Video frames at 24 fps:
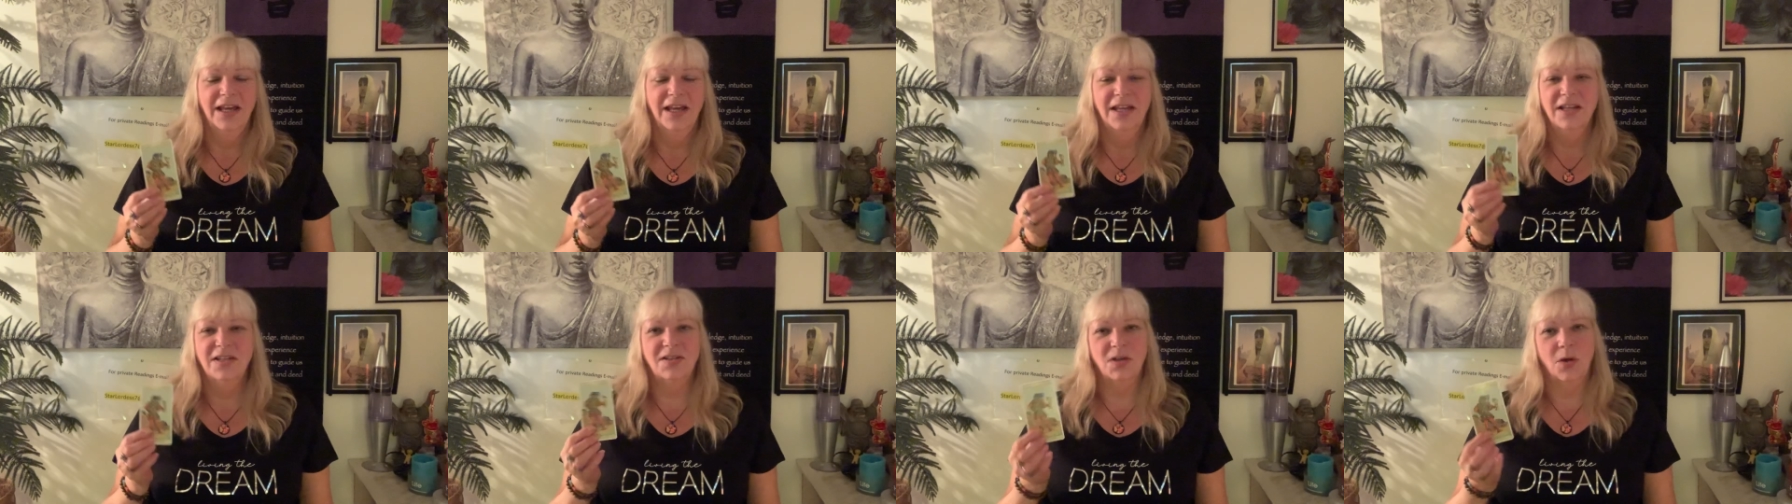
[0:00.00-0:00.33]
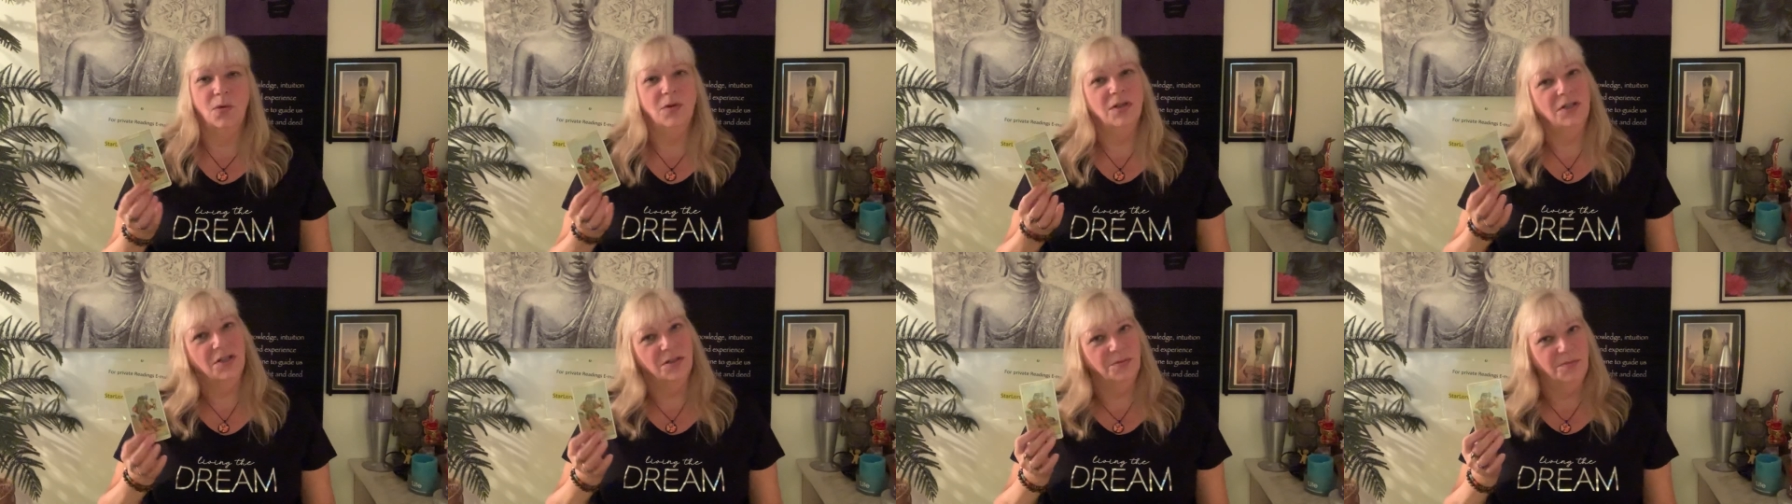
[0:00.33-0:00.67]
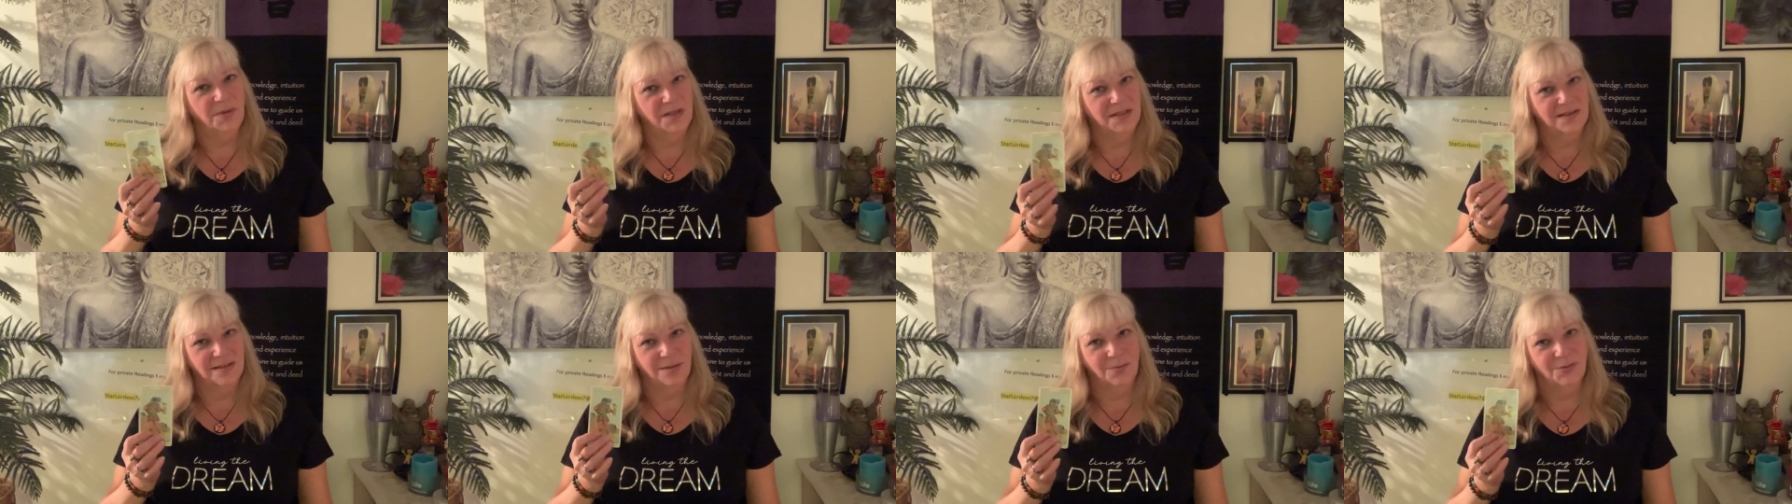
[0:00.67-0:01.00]
So it could
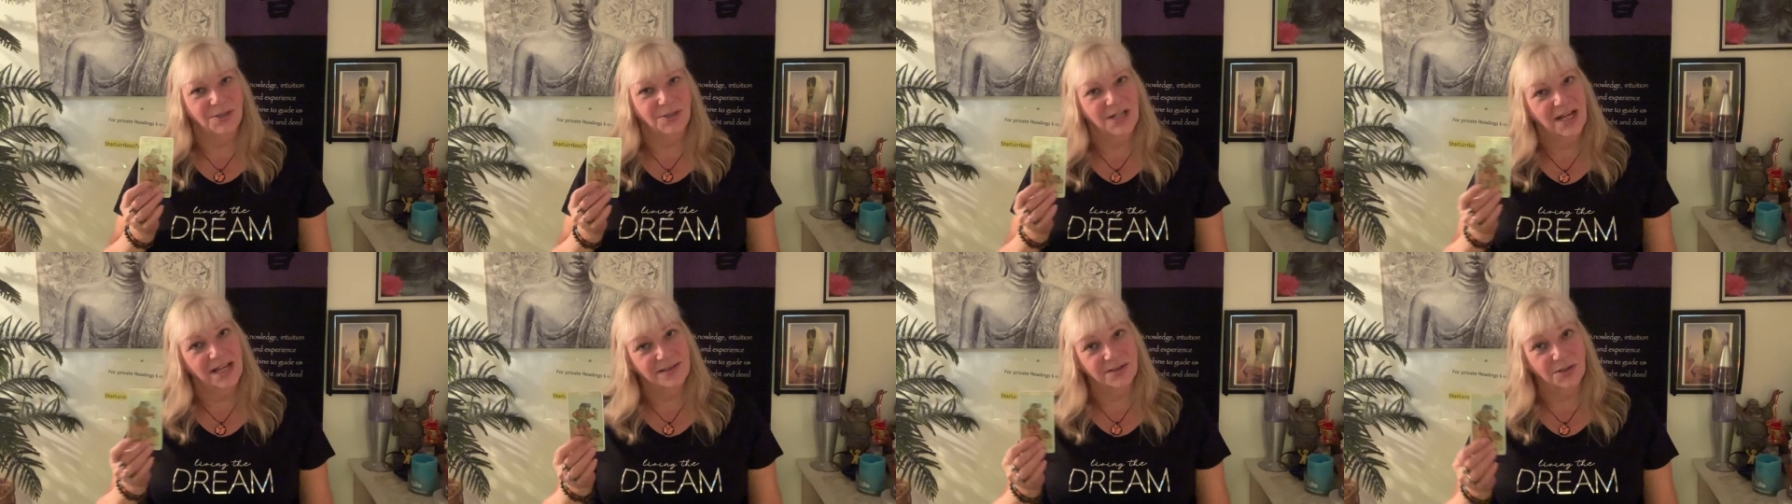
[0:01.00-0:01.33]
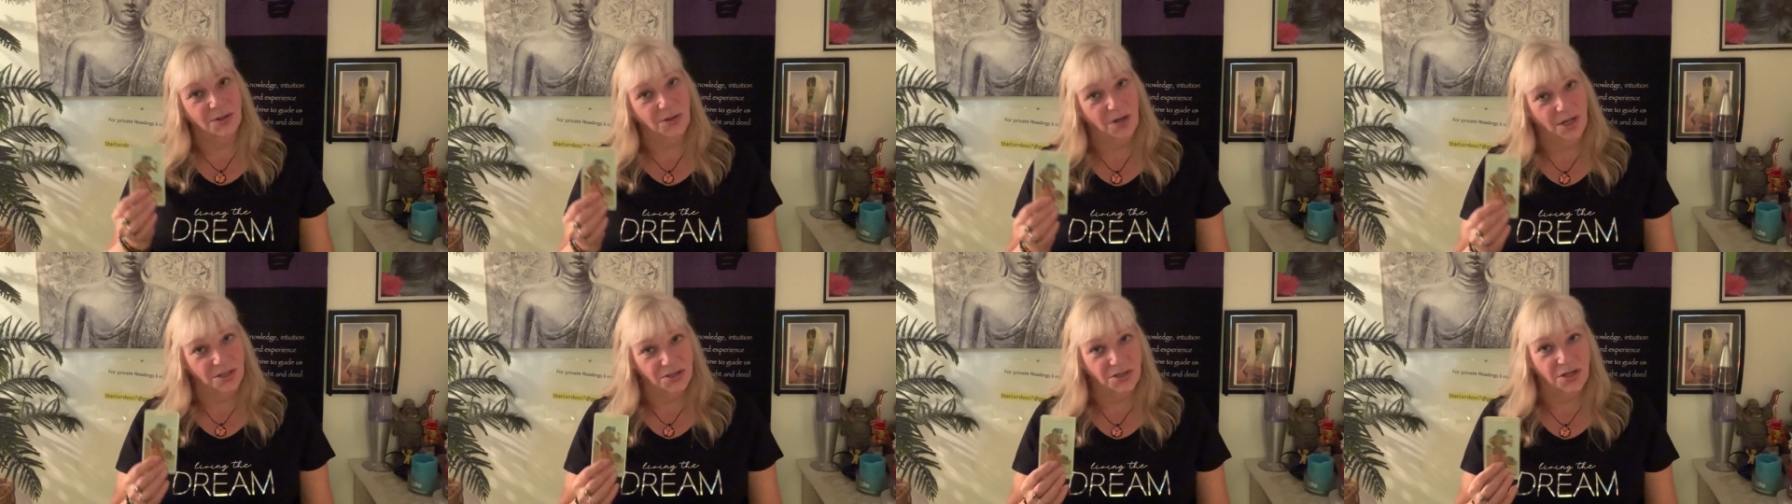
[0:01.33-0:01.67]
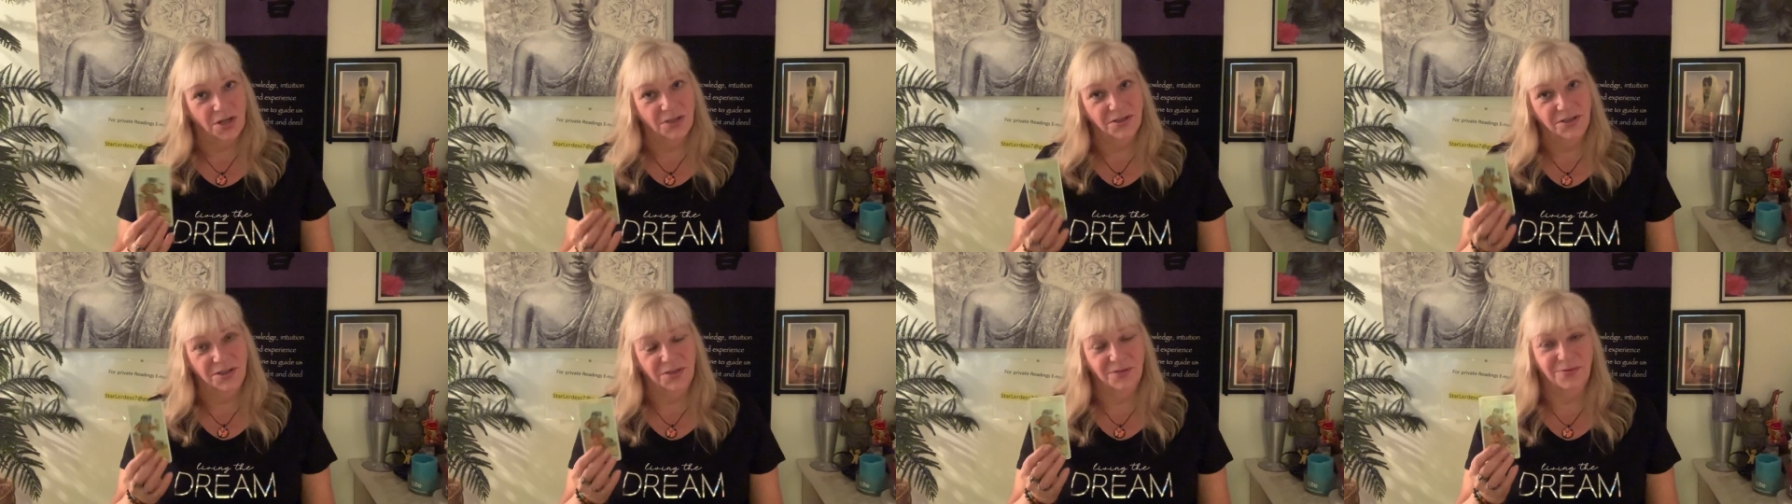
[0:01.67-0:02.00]
be someone has a crush
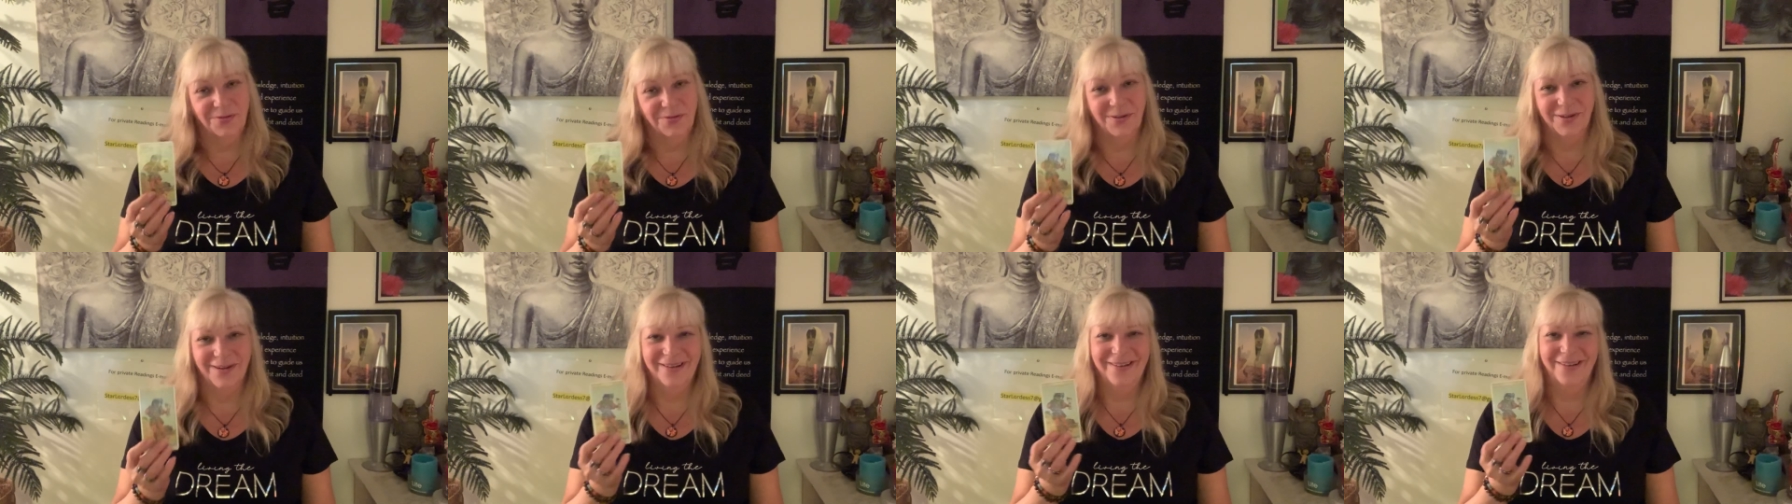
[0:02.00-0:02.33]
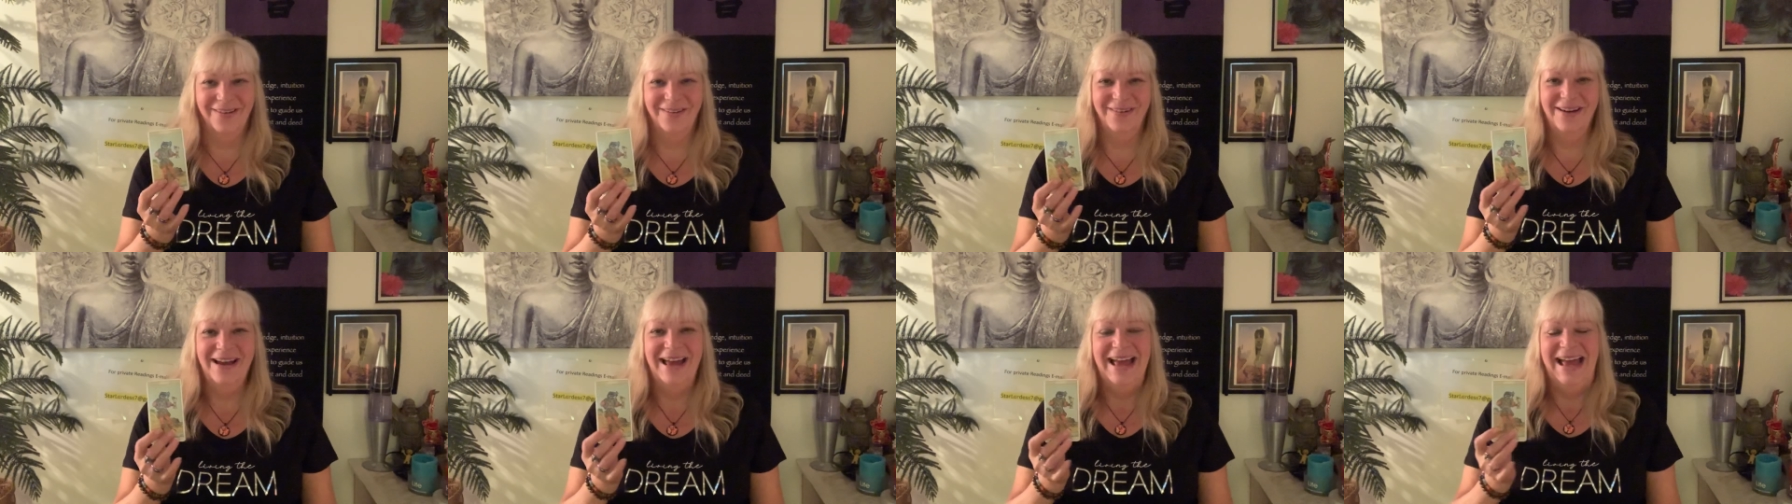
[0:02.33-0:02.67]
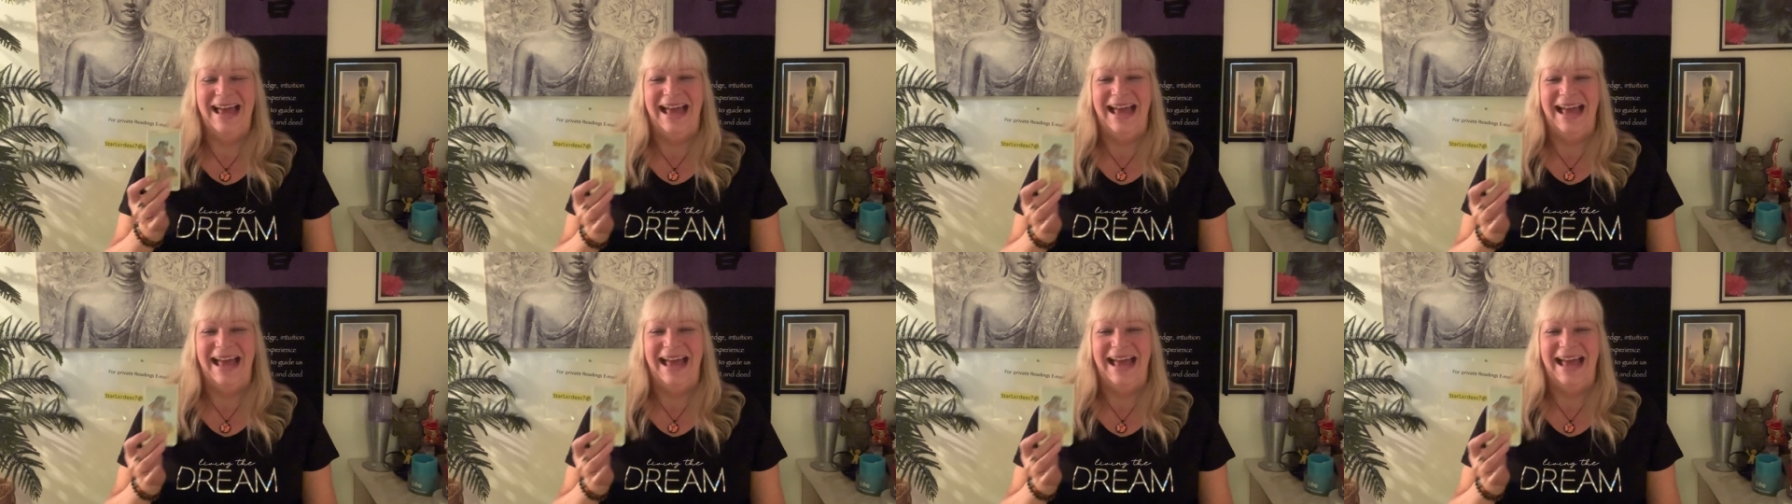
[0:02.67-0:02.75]
on you, Virgo,